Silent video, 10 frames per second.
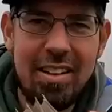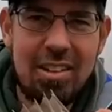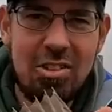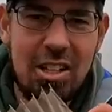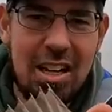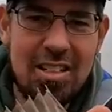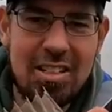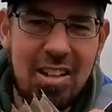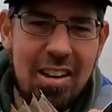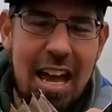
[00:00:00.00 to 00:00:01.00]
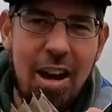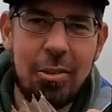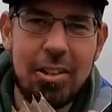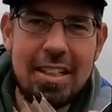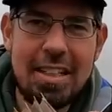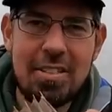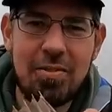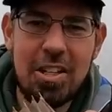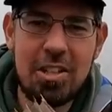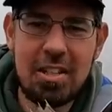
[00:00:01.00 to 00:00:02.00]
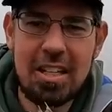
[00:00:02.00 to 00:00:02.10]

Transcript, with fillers: They're just so healthy, these fish.